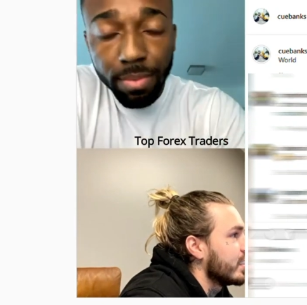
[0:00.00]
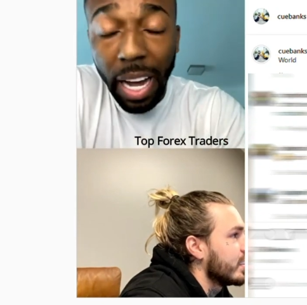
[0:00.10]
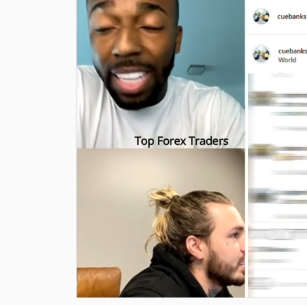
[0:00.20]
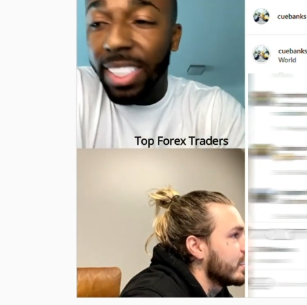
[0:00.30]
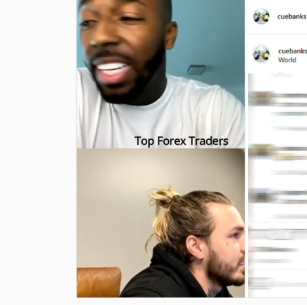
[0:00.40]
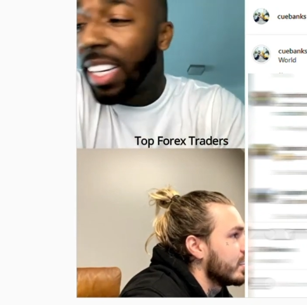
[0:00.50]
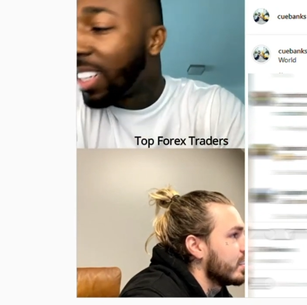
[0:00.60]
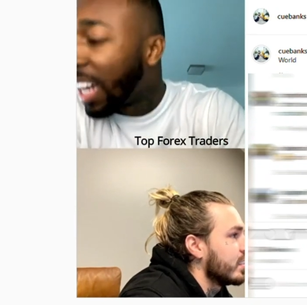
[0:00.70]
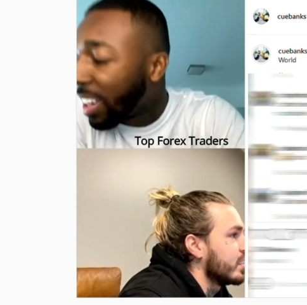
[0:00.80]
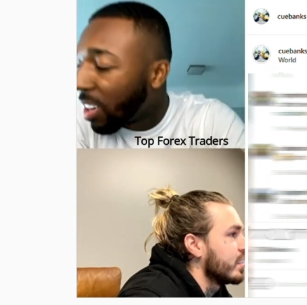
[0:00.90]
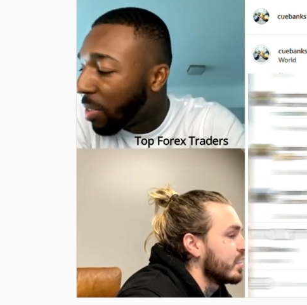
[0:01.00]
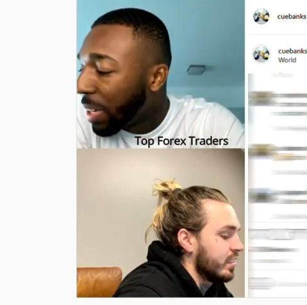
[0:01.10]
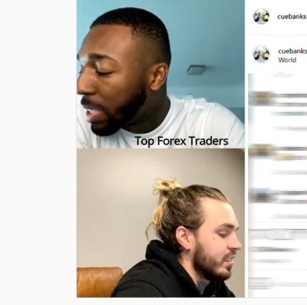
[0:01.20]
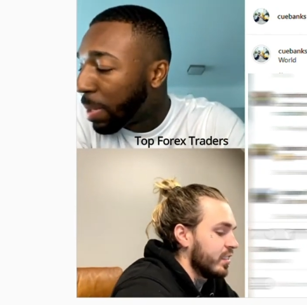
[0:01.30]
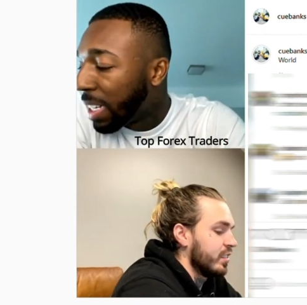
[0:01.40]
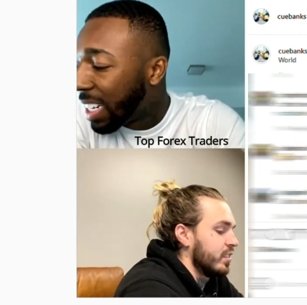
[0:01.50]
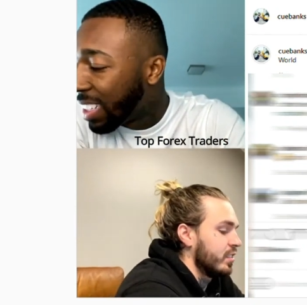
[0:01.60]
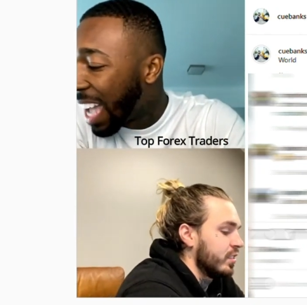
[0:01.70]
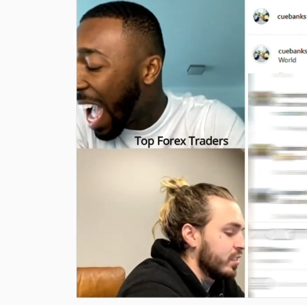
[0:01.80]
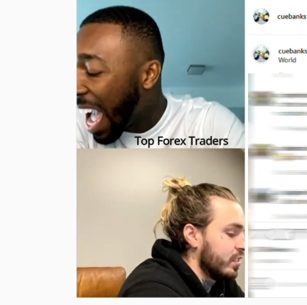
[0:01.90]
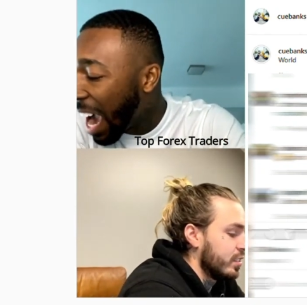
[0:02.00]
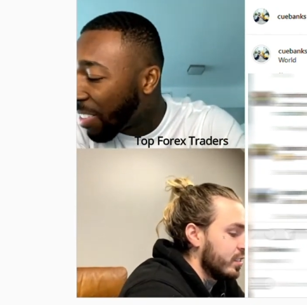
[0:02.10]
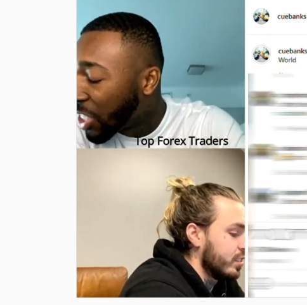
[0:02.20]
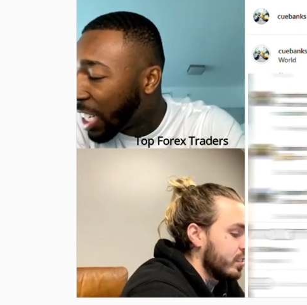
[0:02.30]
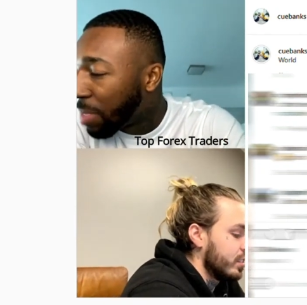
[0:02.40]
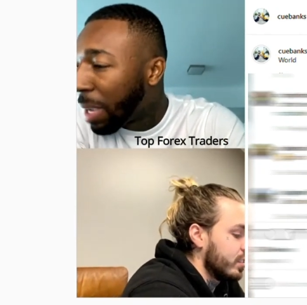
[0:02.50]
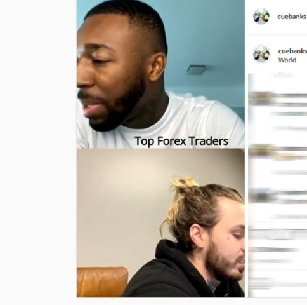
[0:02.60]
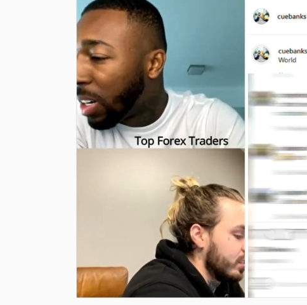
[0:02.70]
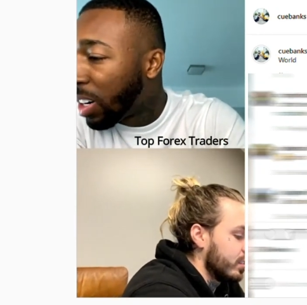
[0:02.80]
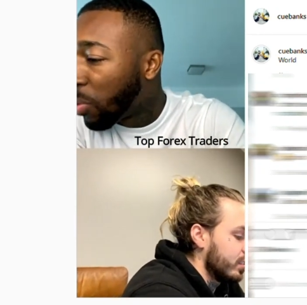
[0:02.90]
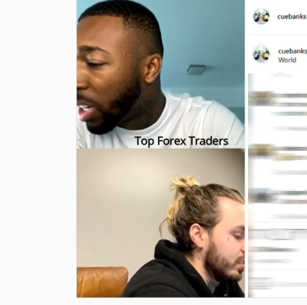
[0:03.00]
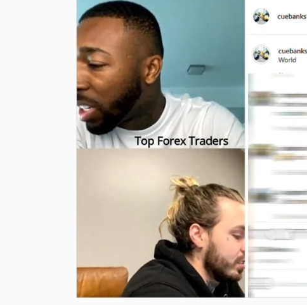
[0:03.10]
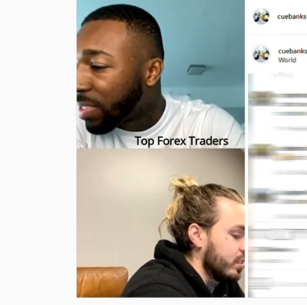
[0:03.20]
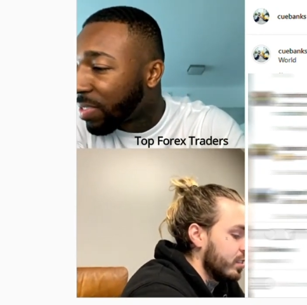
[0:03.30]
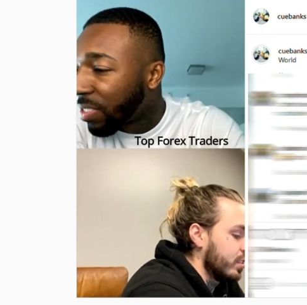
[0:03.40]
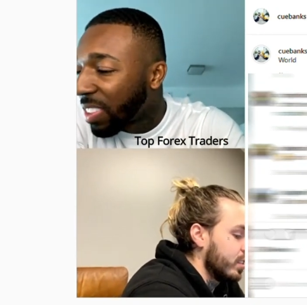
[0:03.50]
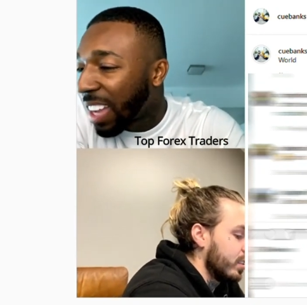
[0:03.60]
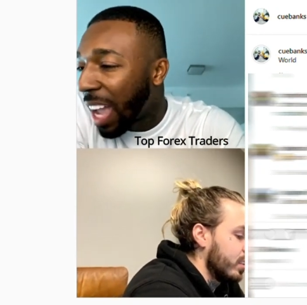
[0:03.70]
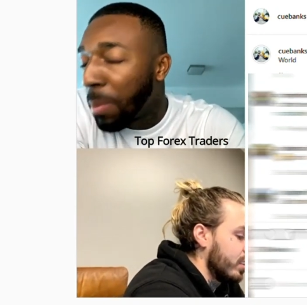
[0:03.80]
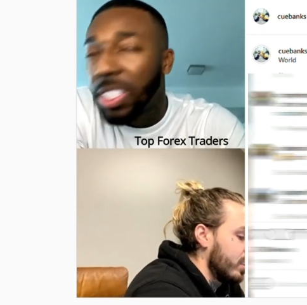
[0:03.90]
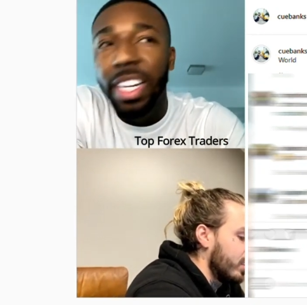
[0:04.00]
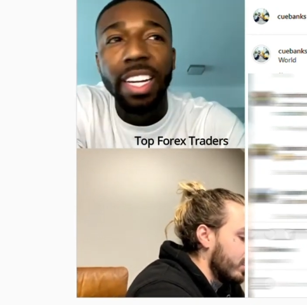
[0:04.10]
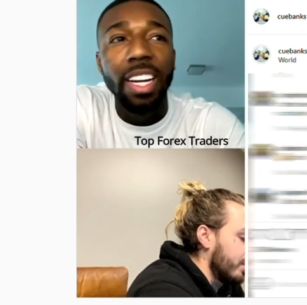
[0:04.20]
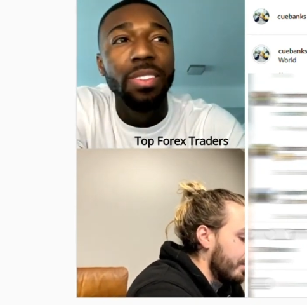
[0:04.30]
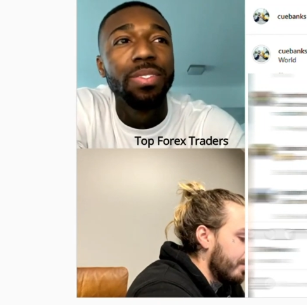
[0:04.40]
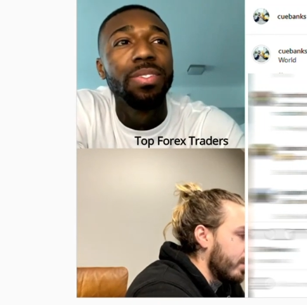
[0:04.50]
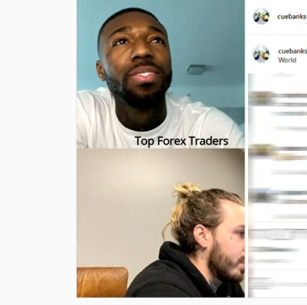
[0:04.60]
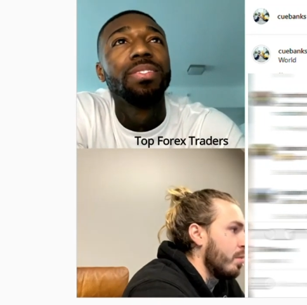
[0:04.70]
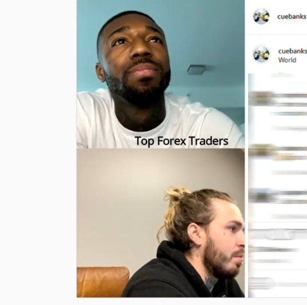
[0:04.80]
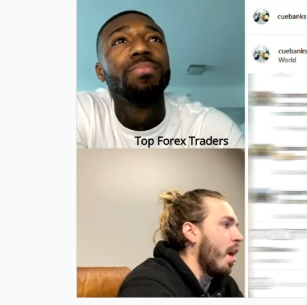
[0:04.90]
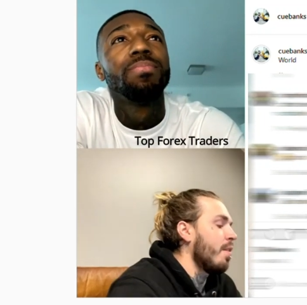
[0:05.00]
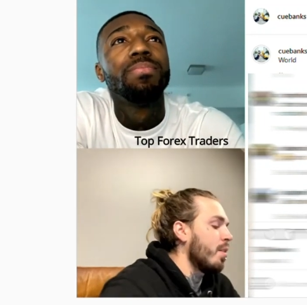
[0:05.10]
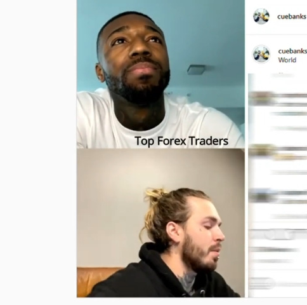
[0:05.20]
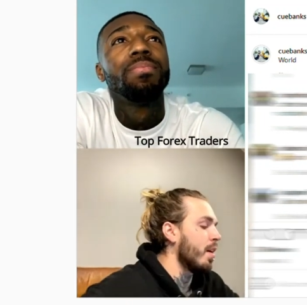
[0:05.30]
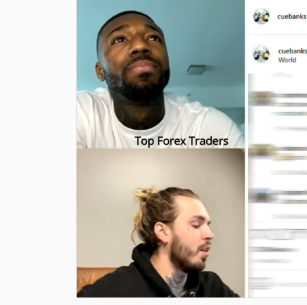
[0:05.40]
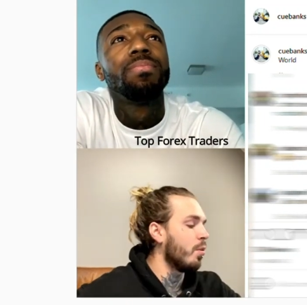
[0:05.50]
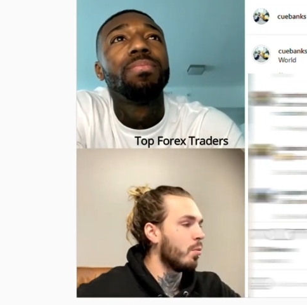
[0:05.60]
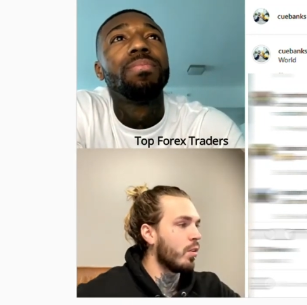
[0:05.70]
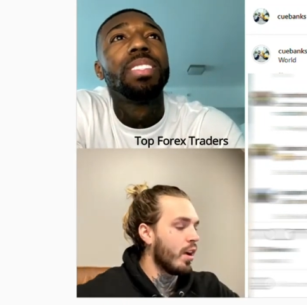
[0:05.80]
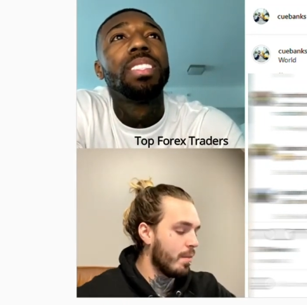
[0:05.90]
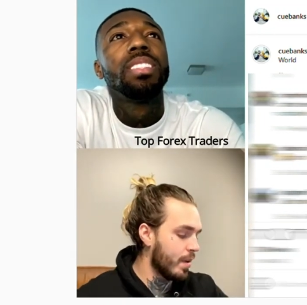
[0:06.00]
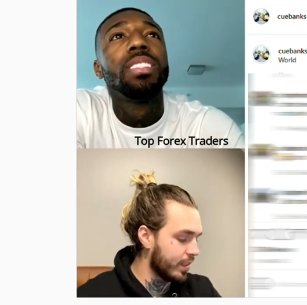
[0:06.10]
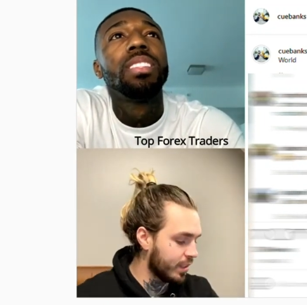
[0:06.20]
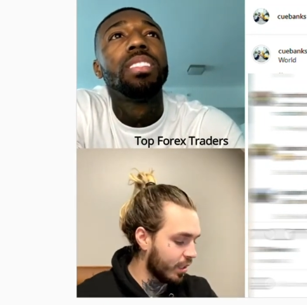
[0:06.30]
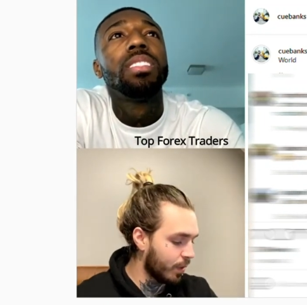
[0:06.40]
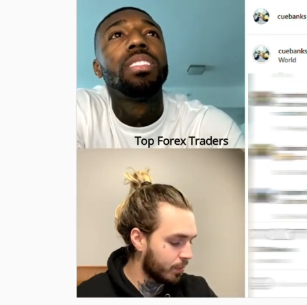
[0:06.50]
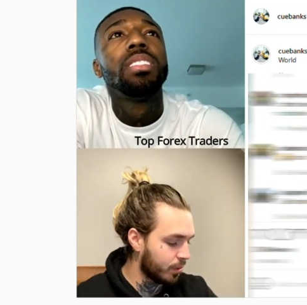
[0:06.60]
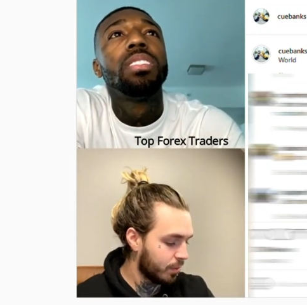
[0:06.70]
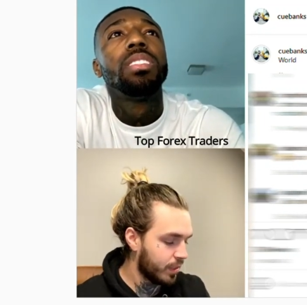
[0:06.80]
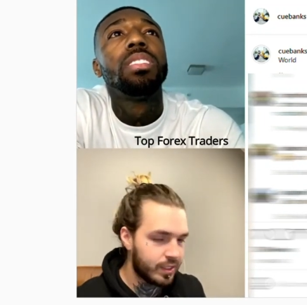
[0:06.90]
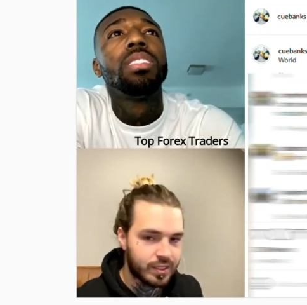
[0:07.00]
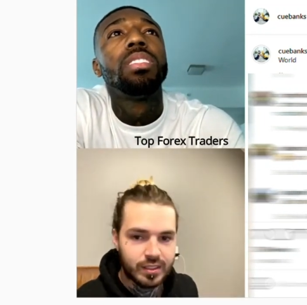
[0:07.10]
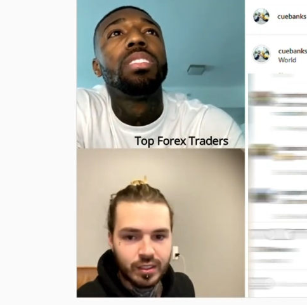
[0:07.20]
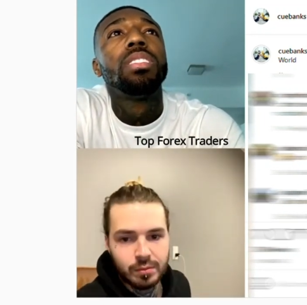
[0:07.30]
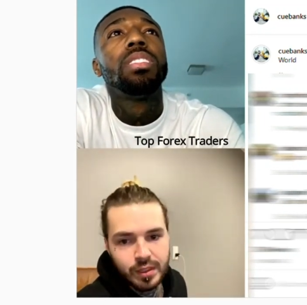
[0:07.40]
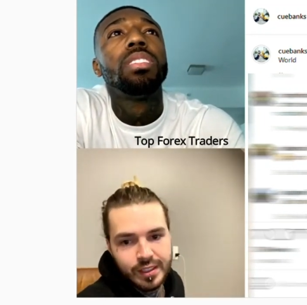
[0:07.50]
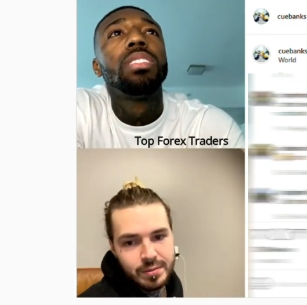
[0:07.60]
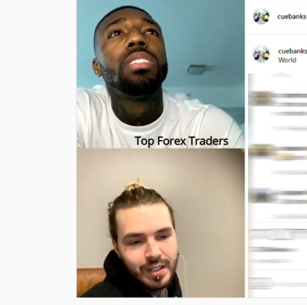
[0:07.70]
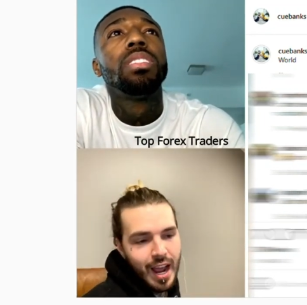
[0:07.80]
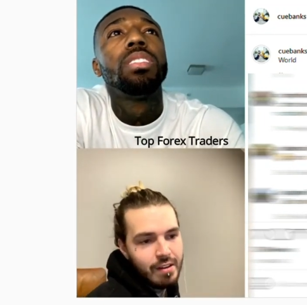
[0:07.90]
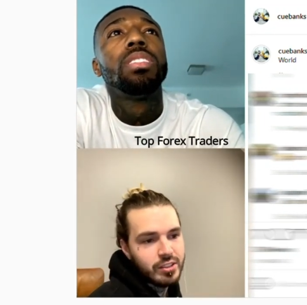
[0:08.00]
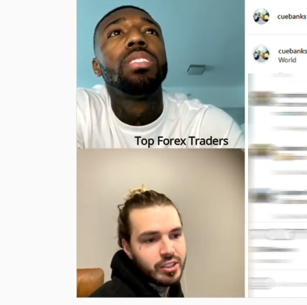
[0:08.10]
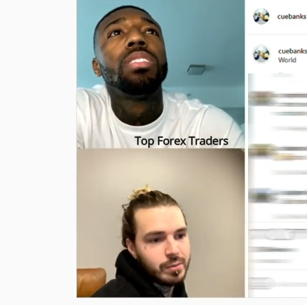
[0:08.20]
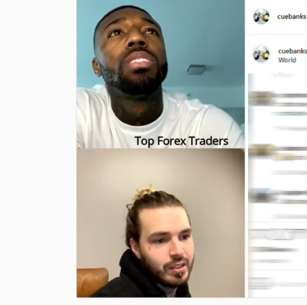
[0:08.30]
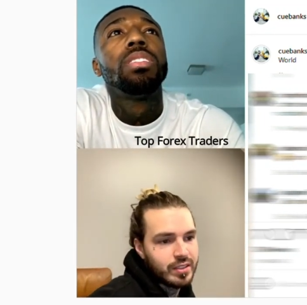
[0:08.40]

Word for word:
Speaker 1: I seen it. Like um, it's been averaging maybe
Speaker 2: um what? How much a day now? Probably about. I'm about to up the risk, but it's been averaging about